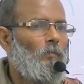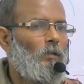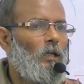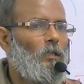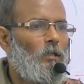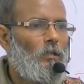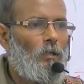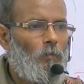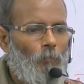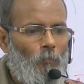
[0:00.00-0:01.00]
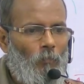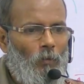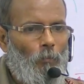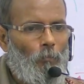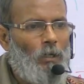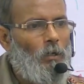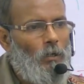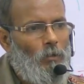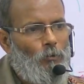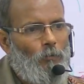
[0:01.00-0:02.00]
Next is the
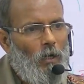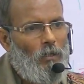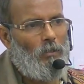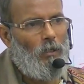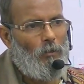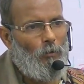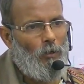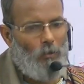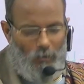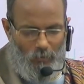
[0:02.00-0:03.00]
metatarsophalangeal joint.